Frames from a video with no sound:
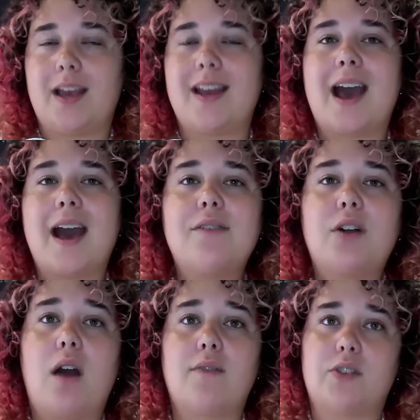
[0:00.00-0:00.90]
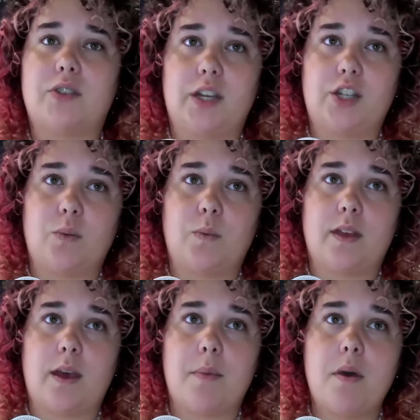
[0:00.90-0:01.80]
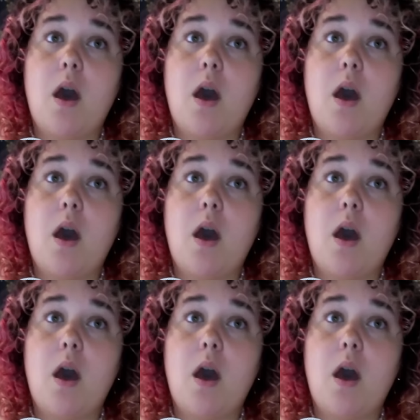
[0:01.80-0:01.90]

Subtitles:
and have a conversation with them